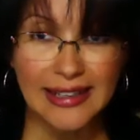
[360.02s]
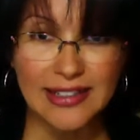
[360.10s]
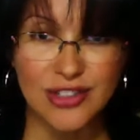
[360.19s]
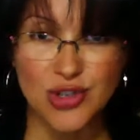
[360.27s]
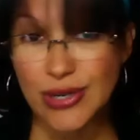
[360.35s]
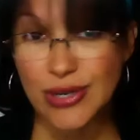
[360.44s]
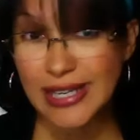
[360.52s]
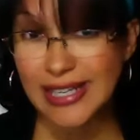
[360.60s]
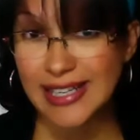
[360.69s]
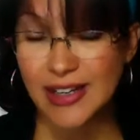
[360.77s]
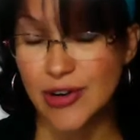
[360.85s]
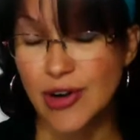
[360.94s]

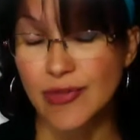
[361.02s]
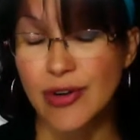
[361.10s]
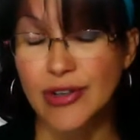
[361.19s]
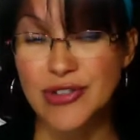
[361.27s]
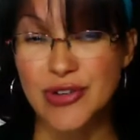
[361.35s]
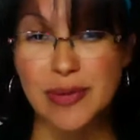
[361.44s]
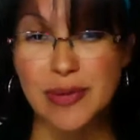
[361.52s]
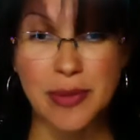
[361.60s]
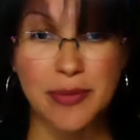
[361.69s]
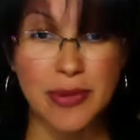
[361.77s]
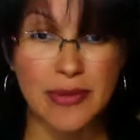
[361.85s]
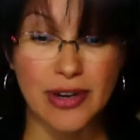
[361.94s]
tricky, or not very tricky, but
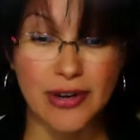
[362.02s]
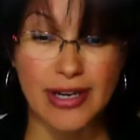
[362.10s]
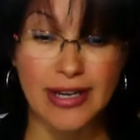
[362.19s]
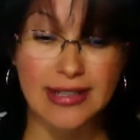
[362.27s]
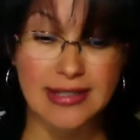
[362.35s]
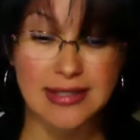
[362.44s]
very